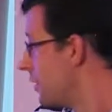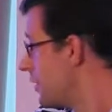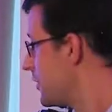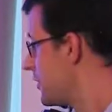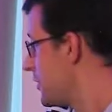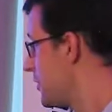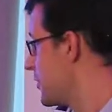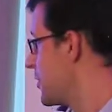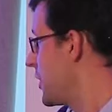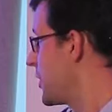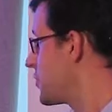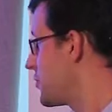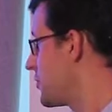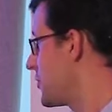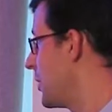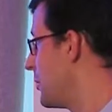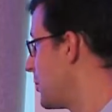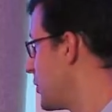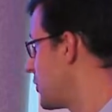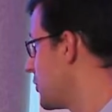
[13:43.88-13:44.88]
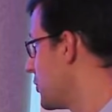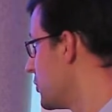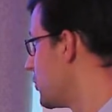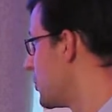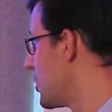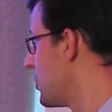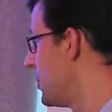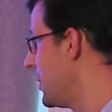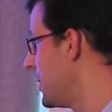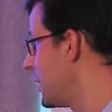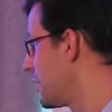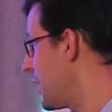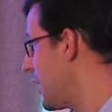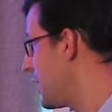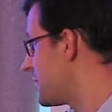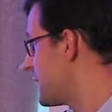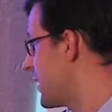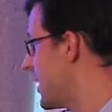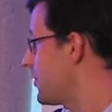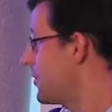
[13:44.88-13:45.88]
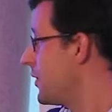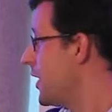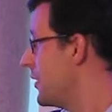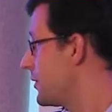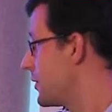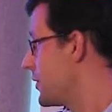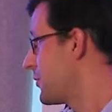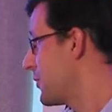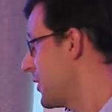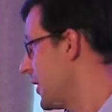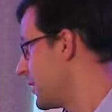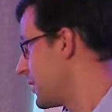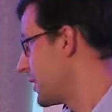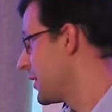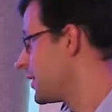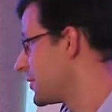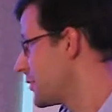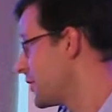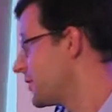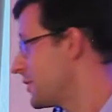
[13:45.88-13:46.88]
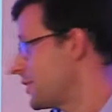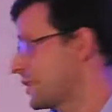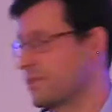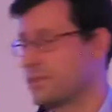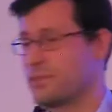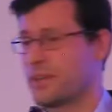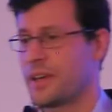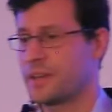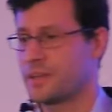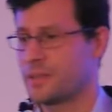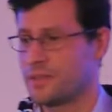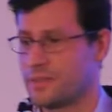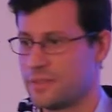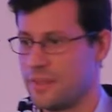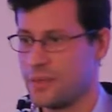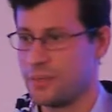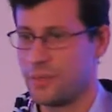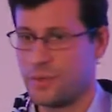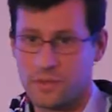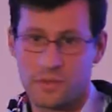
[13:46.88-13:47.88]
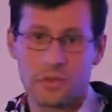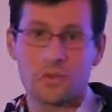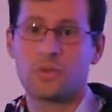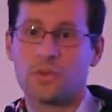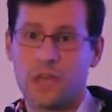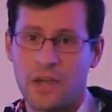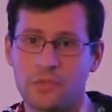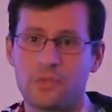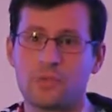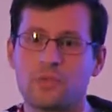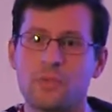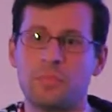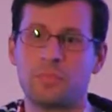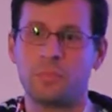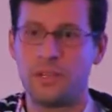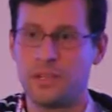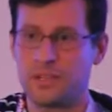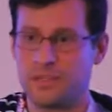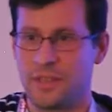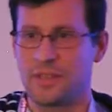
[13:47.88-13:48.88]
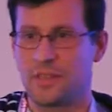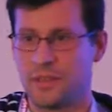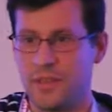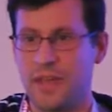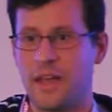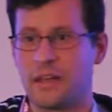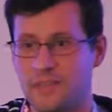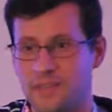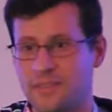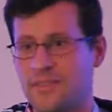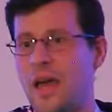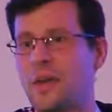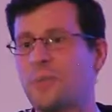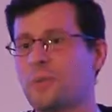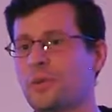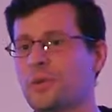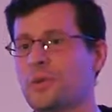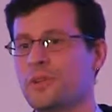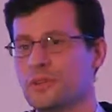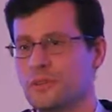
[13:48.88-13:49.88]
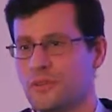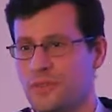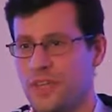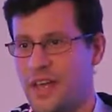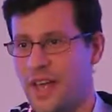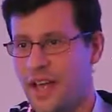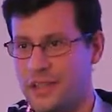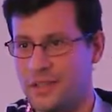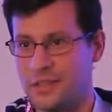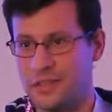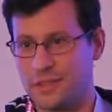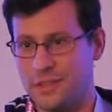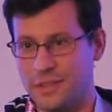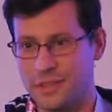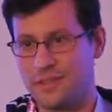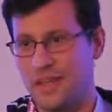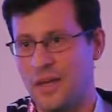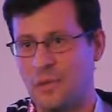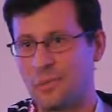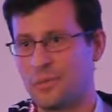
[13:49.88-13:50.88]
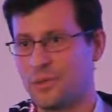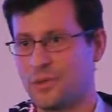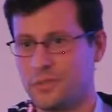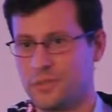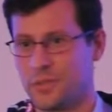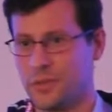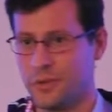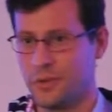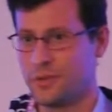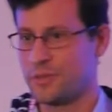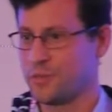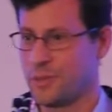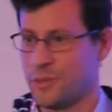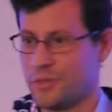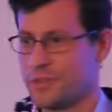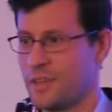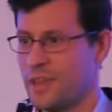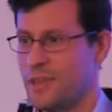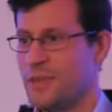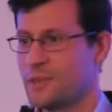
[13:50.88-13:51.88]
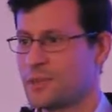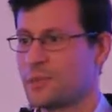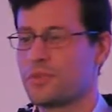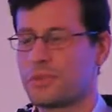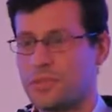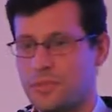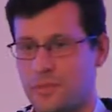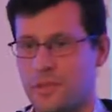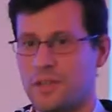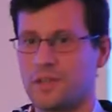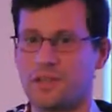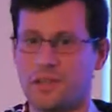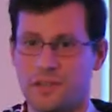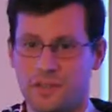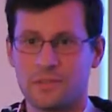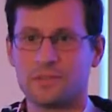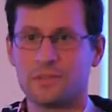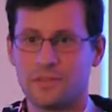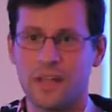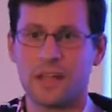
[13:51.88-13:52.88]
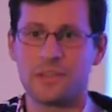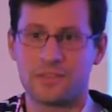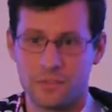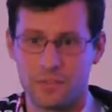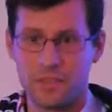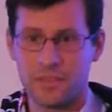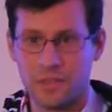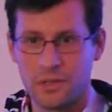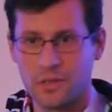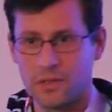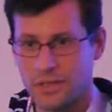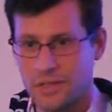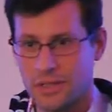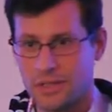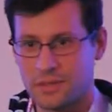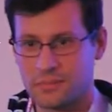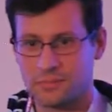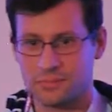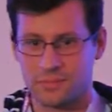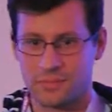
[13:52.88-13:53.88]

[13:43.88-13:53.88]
Suggestion number 2, repeat test after finding interesting effect in segment. So you have to repeat and again sample reality, sample the cosmos to see whether that's real or not.